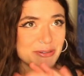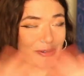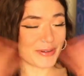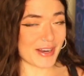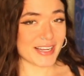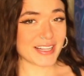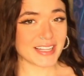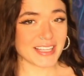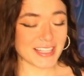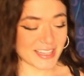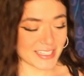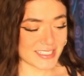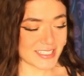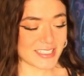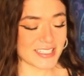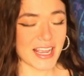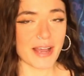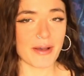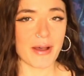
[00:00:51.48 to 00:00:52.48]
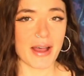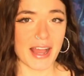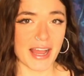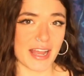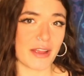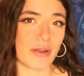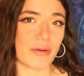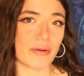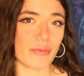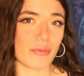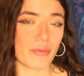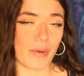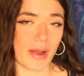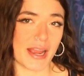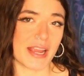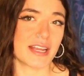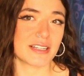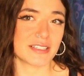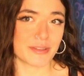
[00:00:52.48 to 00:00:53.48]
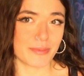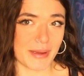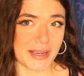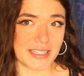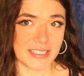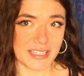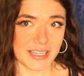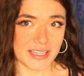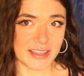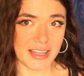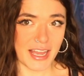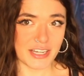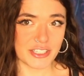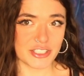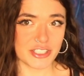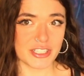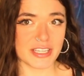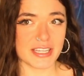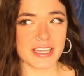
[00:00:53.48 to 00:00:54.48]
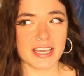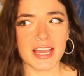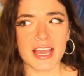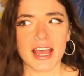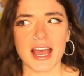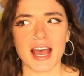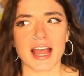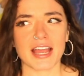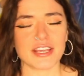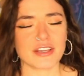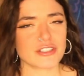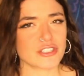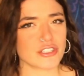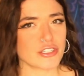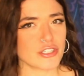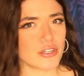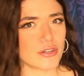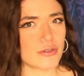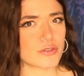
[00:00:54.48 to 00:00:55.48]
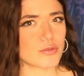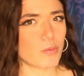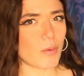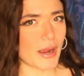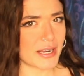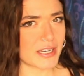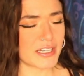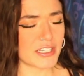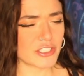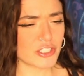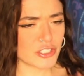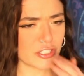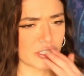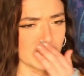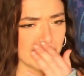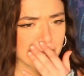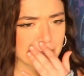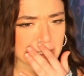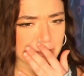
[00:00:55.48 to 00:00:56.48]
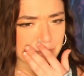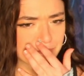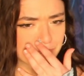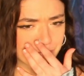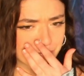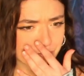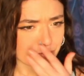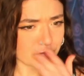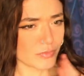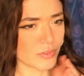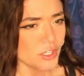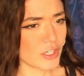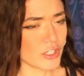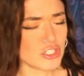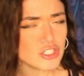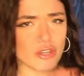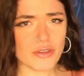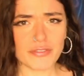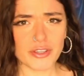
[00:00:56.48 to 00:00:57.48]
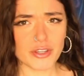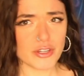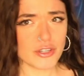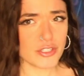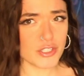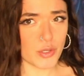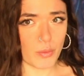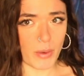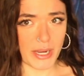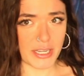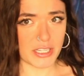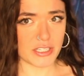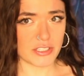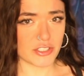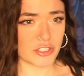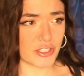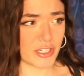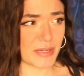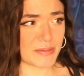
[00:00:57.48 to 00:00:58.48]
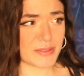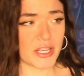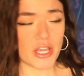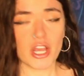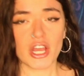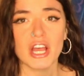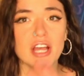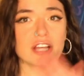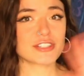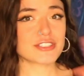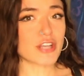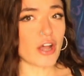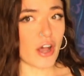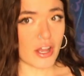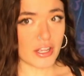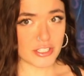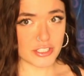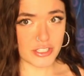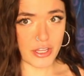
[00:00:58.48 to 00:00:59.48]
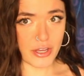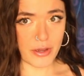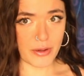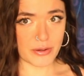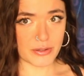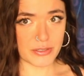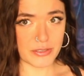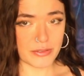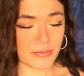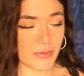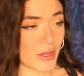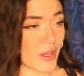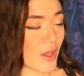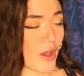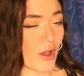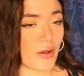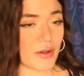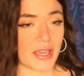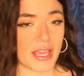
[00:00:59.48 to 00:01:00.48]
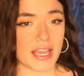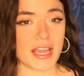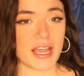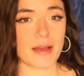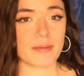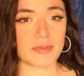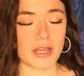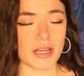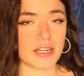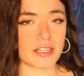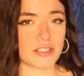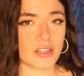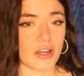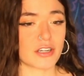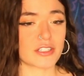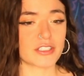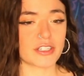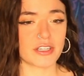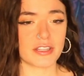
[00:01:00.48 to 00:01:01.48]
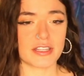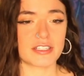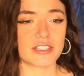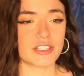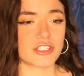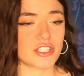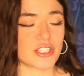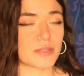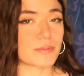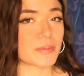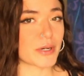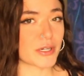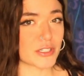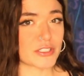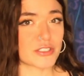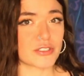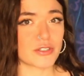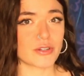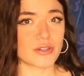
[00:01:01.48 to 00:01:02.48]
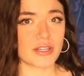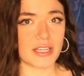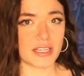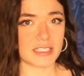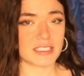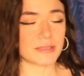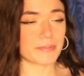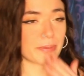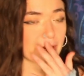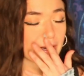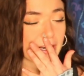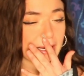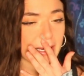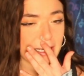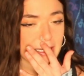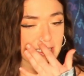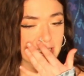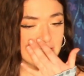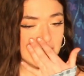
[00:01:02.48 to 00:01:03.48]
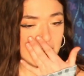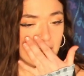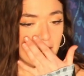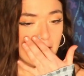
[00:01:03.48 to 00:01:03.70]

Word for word: greatly. This is how I whitened my teeth actually. I used to use whitening strips. So if you're using whitening strips, toss those. Okay, I'm not a doctor, this is just personal experience.